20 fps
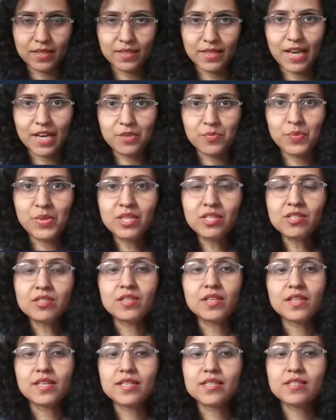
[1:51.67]
That means
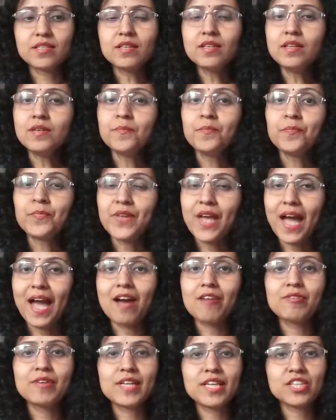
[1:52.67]
it's a
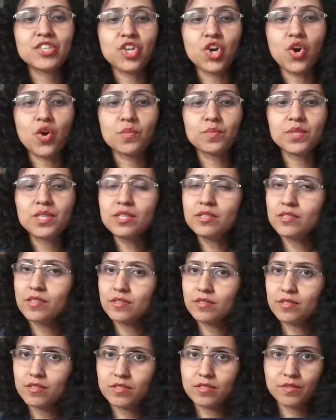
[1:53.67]
average of these
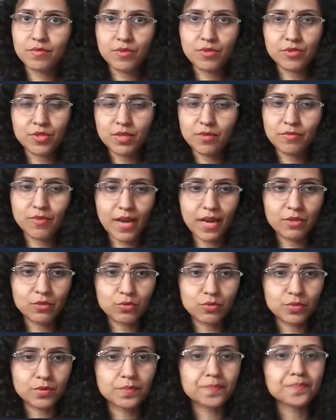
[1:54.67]
distributed values